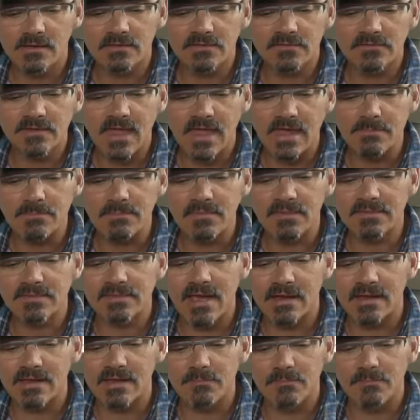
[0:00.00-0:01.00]
statement
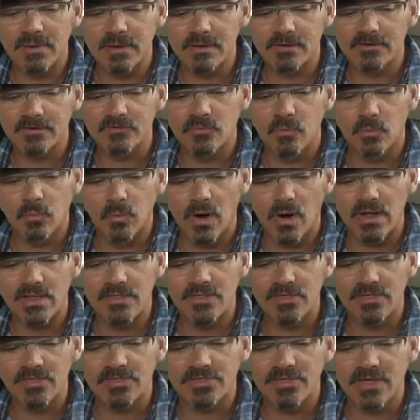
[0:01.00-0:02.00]
that compares
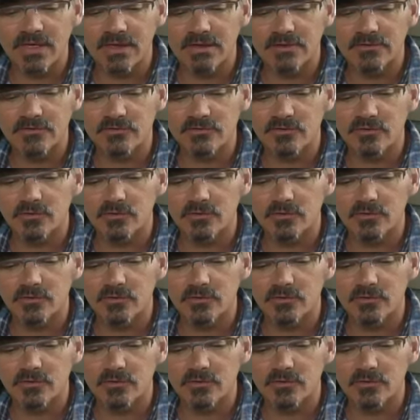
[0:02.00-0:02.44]
one thing